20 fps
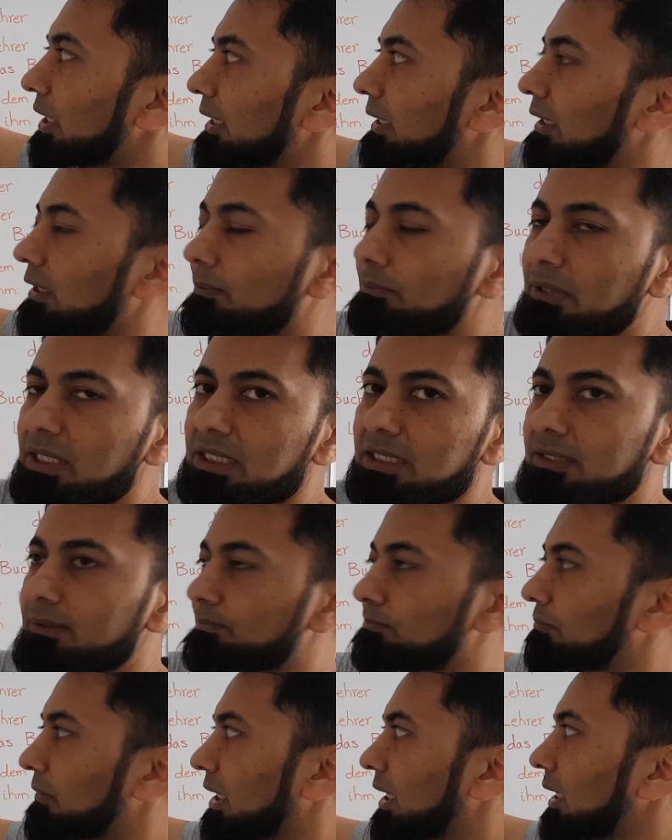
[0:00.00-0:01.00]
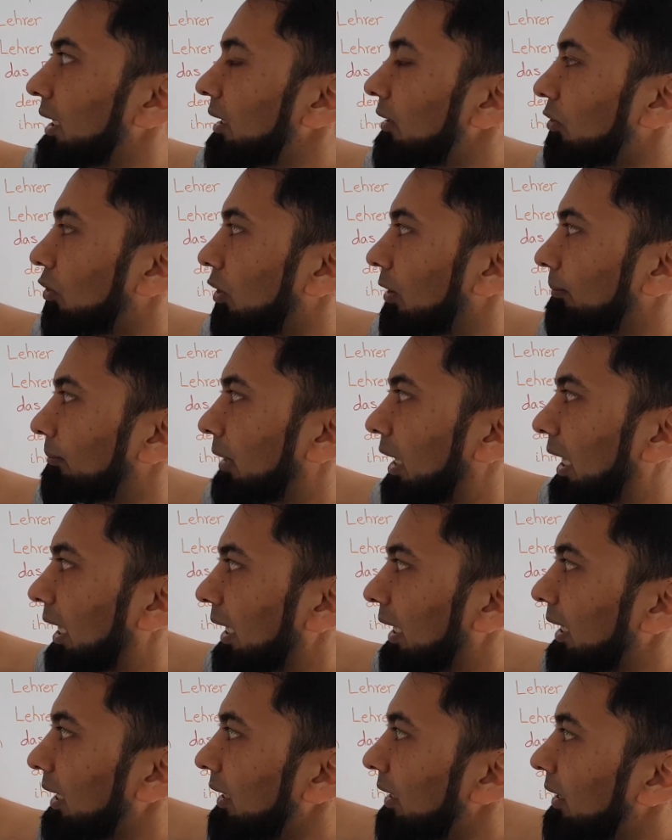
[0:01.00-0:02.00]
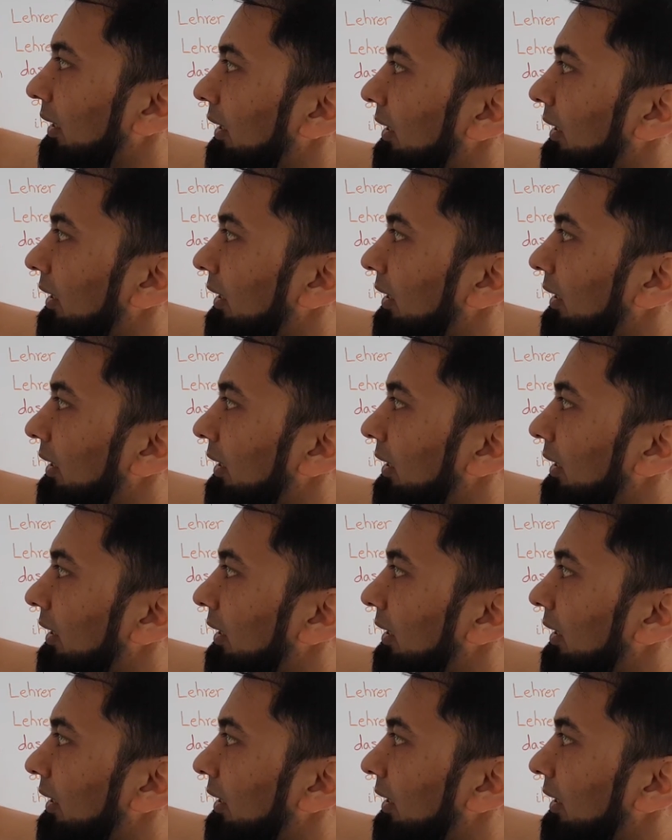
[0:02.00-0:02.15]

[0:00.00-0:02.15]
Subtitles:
and it means me or my.